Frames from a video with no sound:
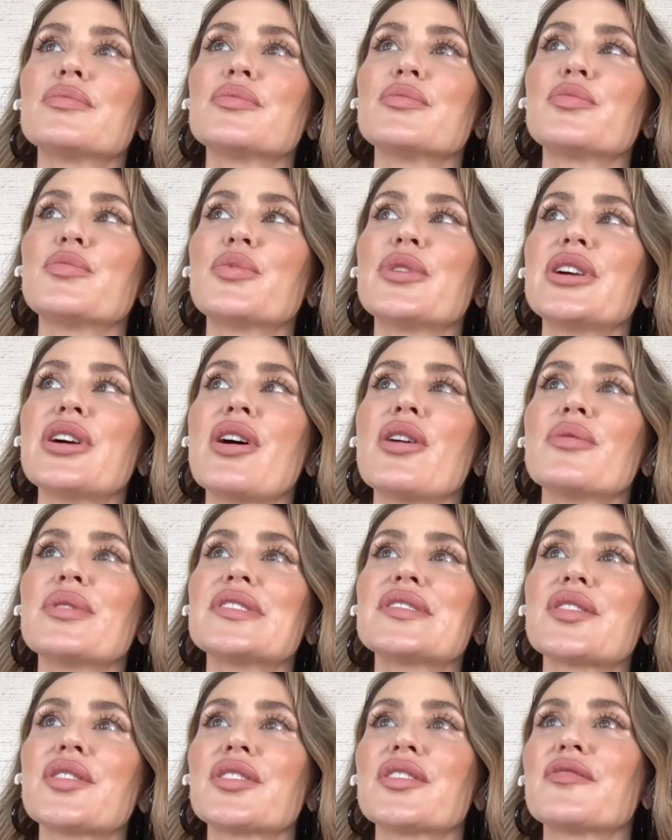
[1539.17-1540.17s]
we
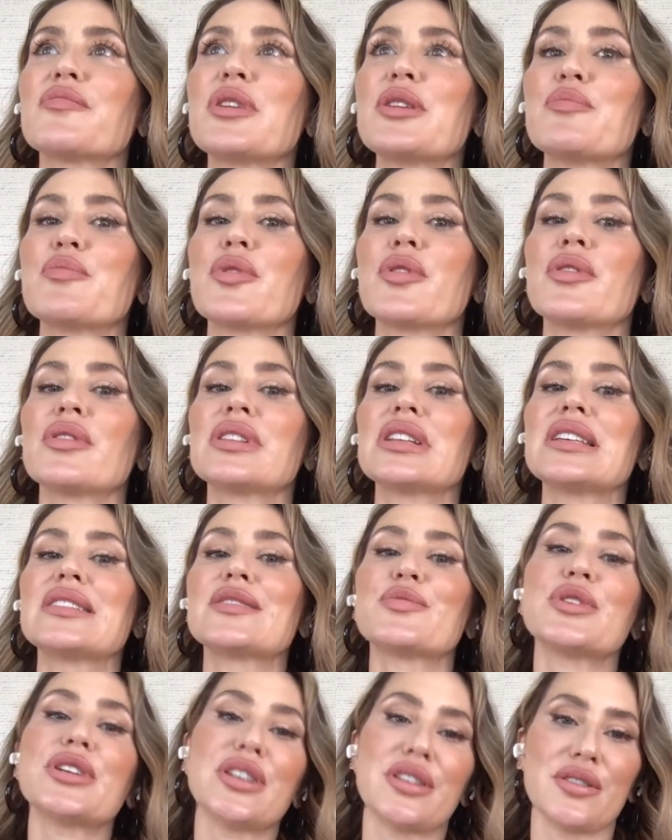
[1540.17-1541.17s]
always heard of people, at
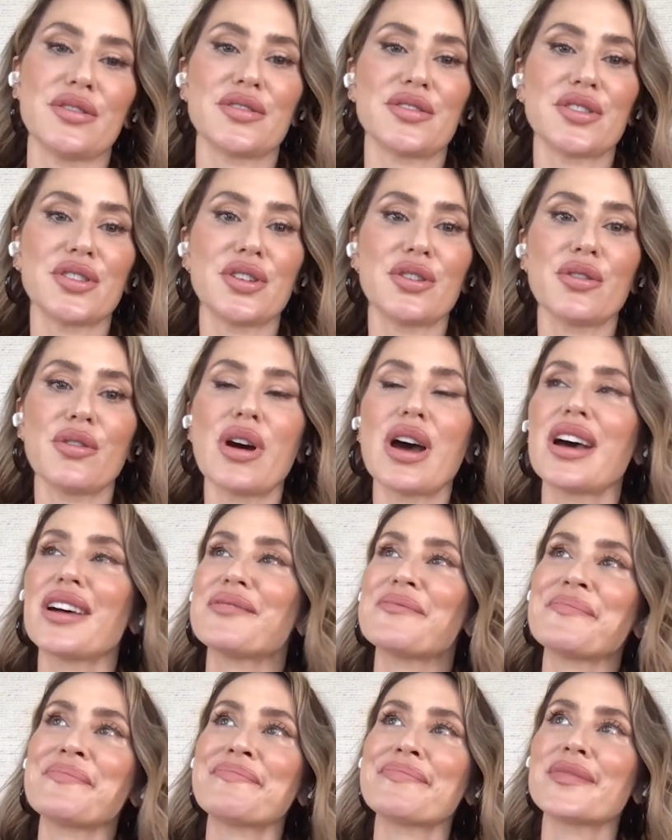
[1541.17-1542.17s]
least we used to,
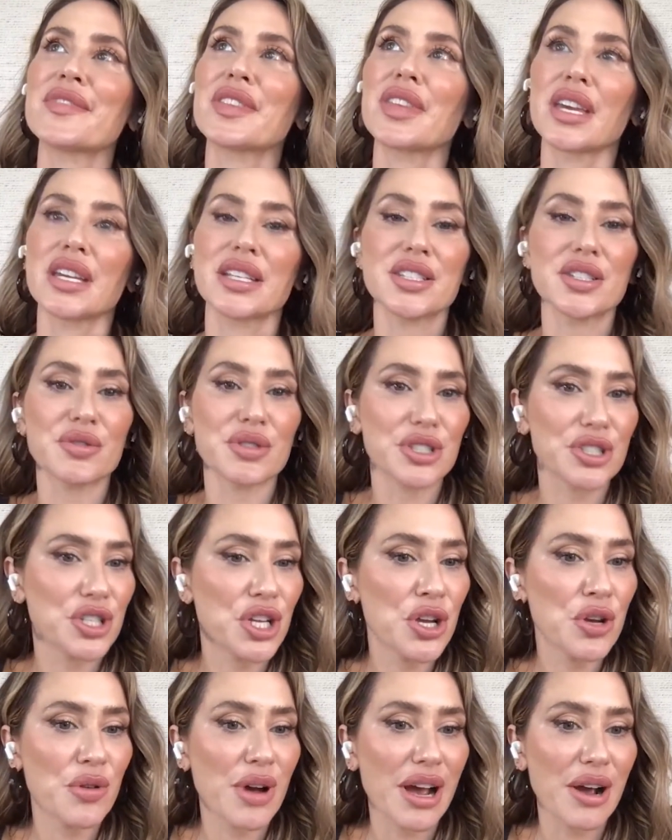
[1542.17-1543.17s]
like doing
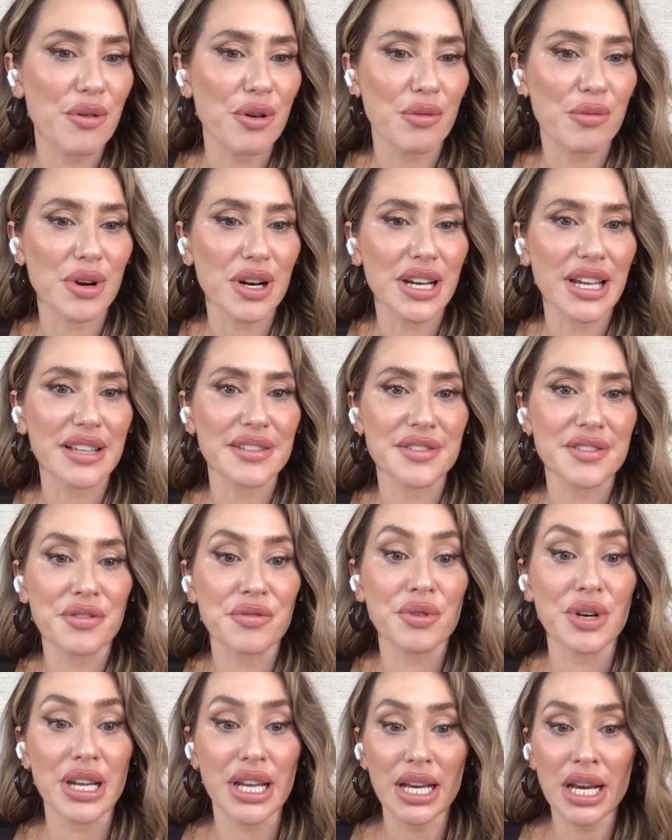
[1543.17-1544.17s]
2-hour workouts and
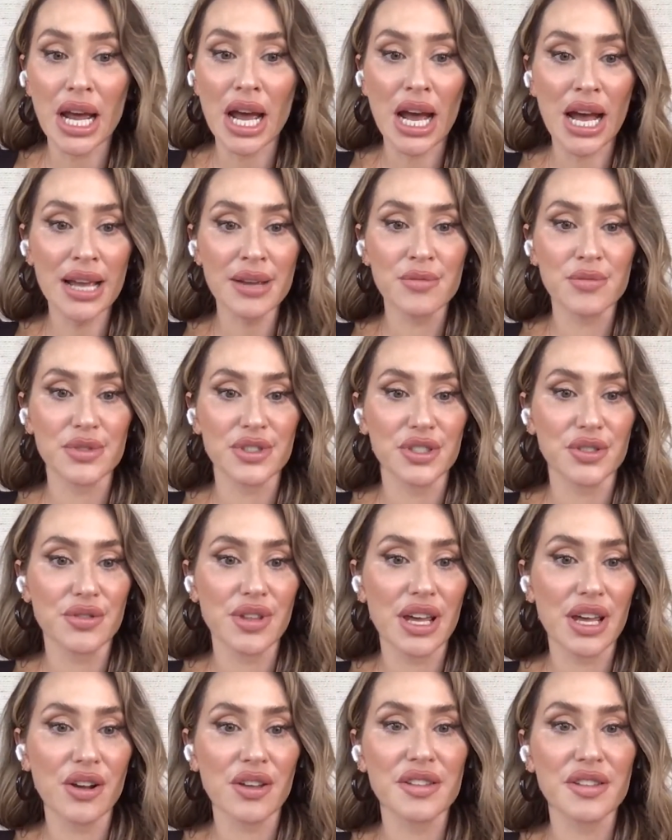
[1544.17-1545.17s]
3. And I would do
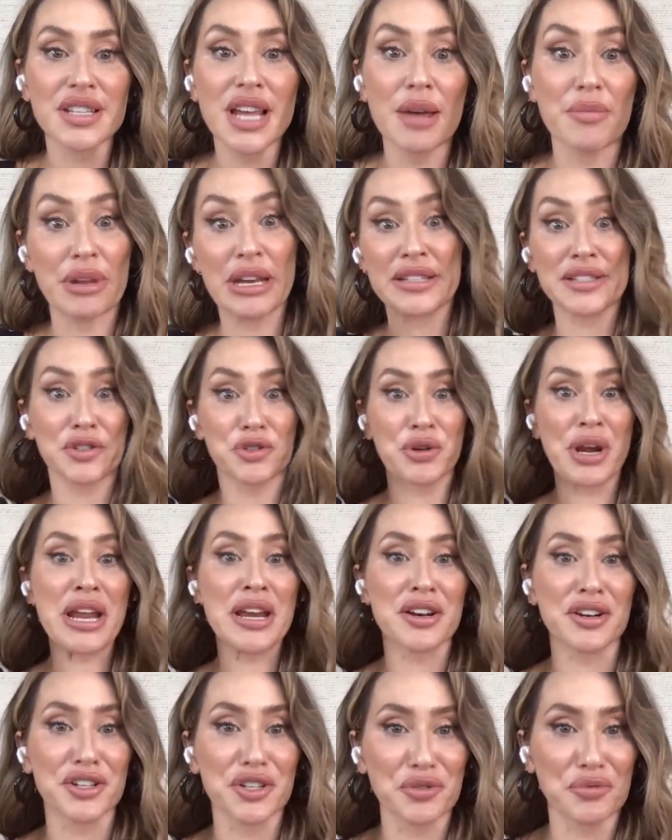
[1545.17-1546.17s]
that all the time. And as a
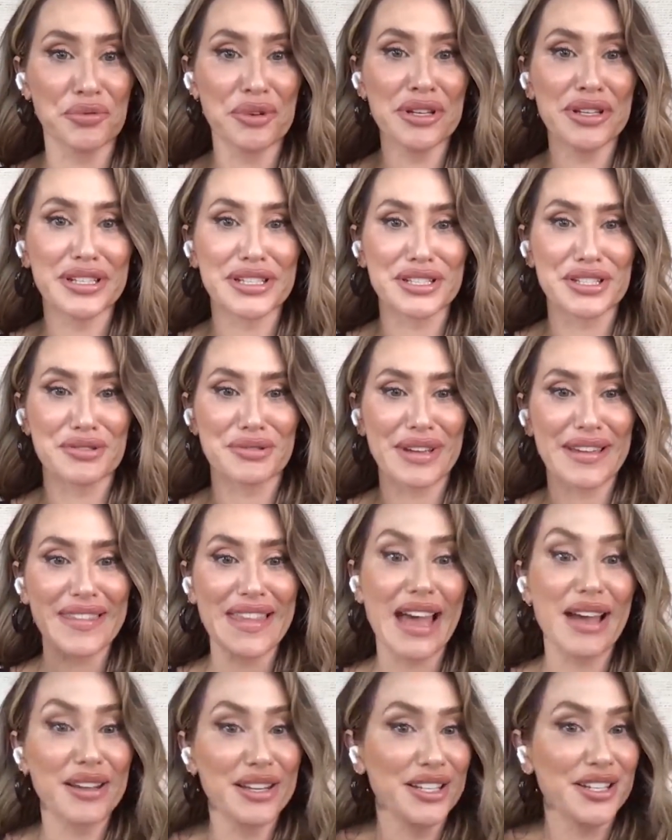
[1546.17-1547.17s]
trainer, you're really doing
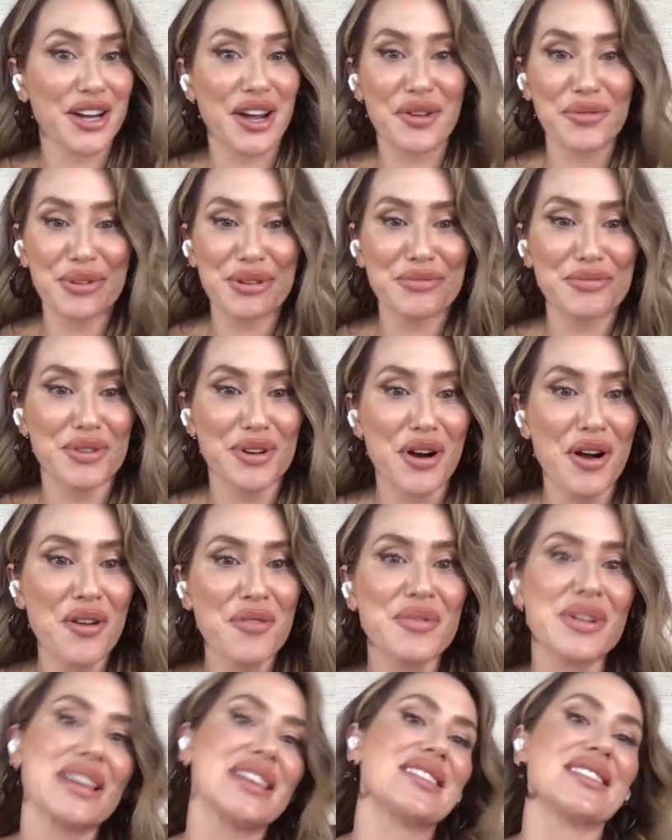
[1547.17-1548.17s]
that. We were
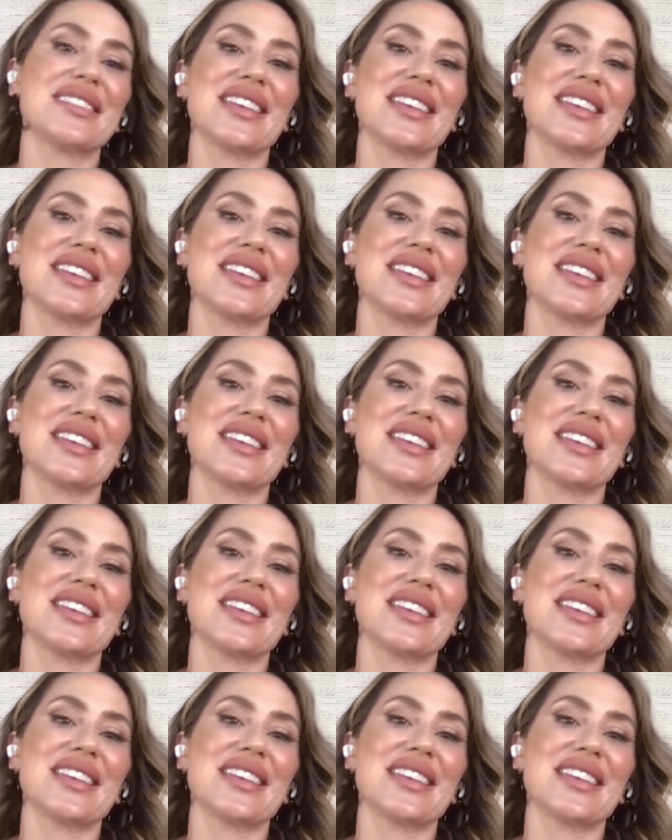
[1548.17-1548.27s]
always